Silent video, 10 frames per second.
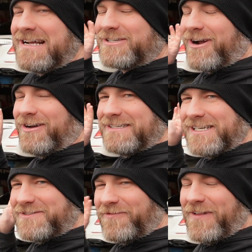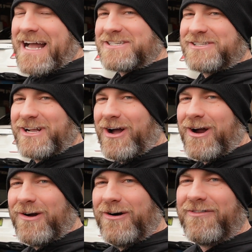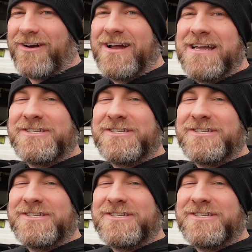Charles has flashed the car over